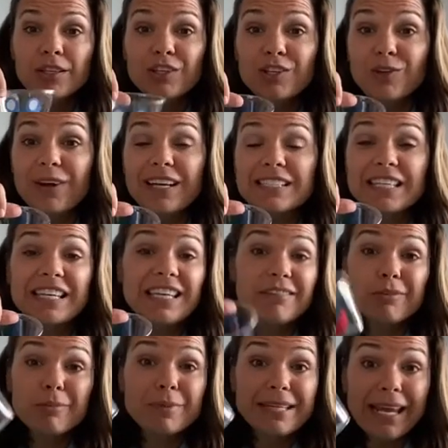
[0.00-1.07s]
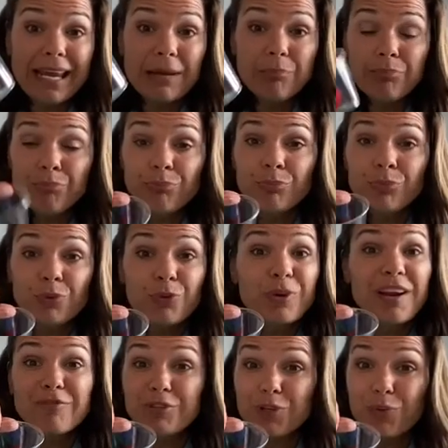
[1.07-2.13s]
You guys can give him a name,
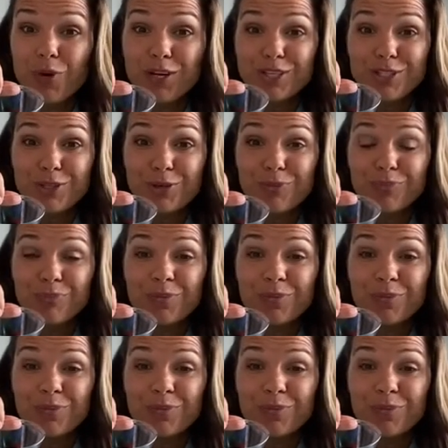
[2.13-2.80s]
whatever you want to do.